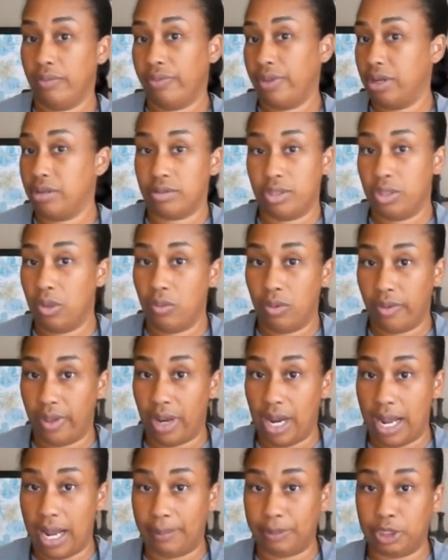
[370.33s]
There's no
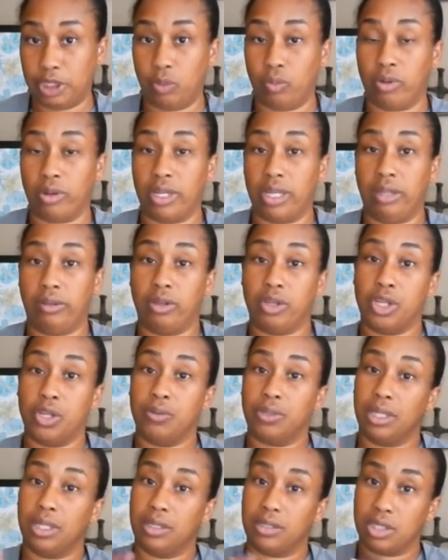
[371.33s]
other option. We're either
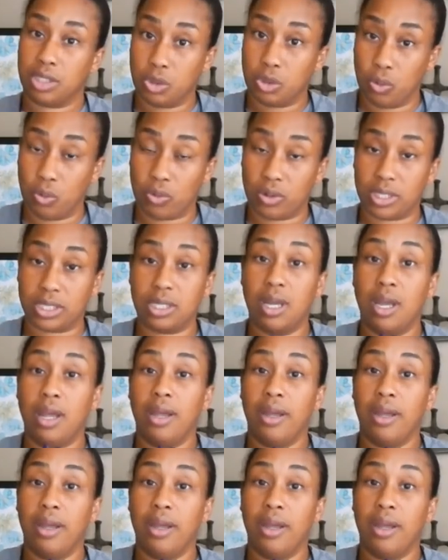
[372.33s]
using the store's